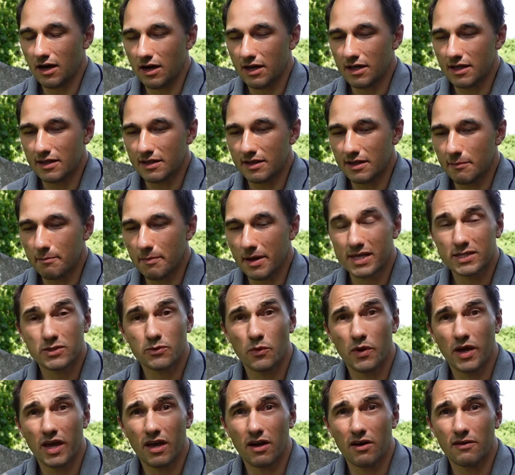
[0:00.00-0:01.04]
on the best
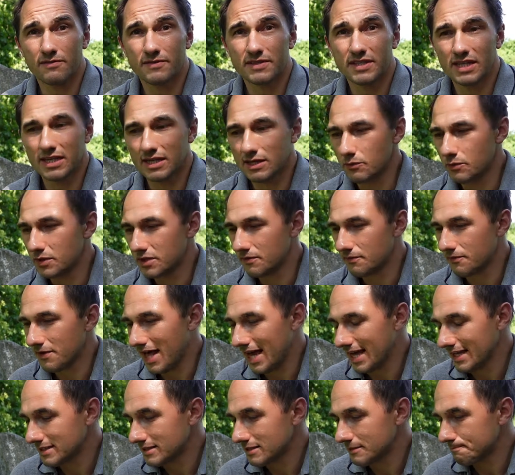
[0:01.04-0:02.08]
way of dealing with
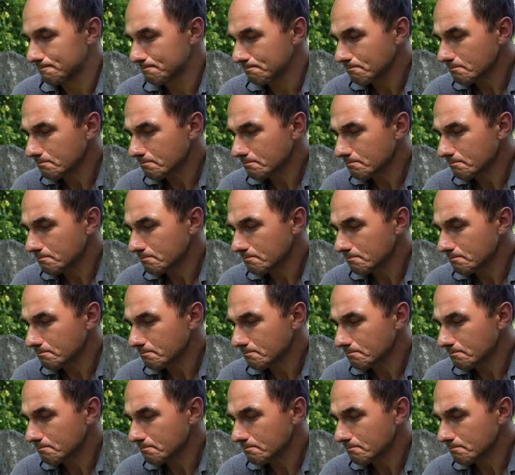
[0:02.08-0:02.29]
flats.